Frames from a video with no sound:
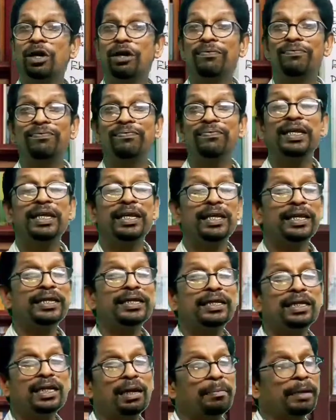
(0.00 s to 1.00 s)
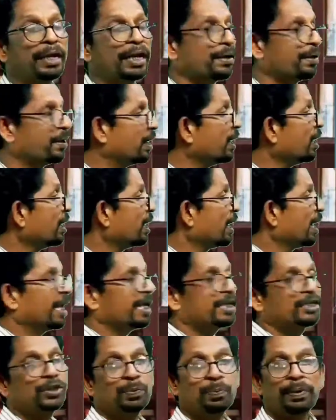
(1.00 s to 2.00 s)
of the income and the
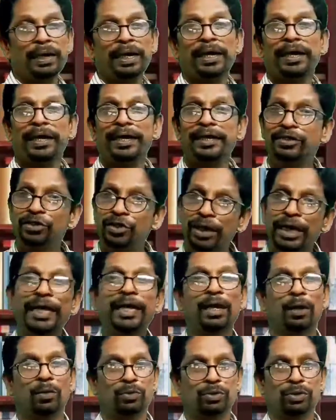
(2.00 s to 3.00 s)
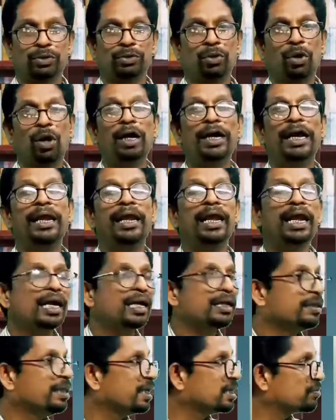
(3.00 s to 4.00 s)
expenditure account. Okay.
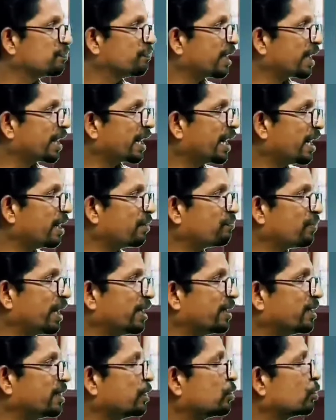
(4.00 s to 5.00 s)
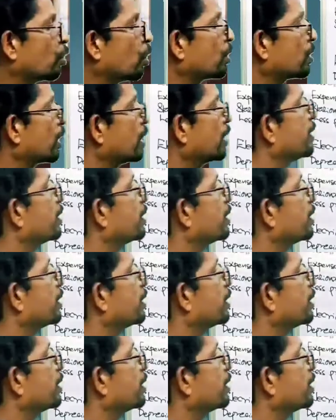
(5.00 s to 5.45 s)
Thus we are finding the total